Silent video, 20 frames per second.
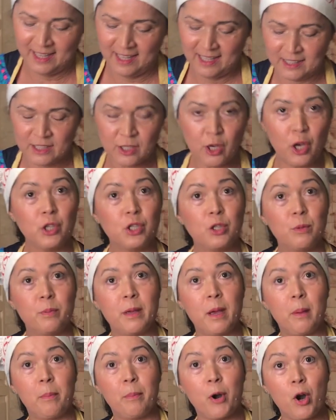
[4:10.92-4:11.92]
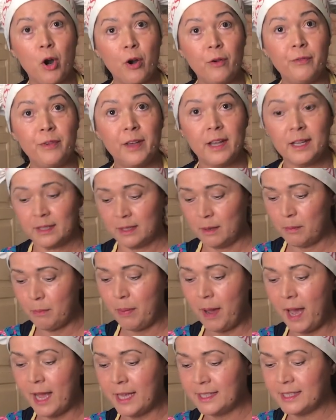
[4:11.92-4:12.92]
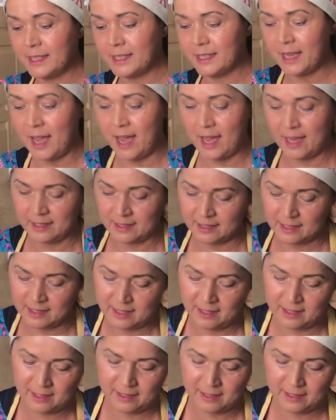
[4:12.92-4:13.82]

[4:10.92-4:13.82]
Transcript: it's going to be a perfect bite size.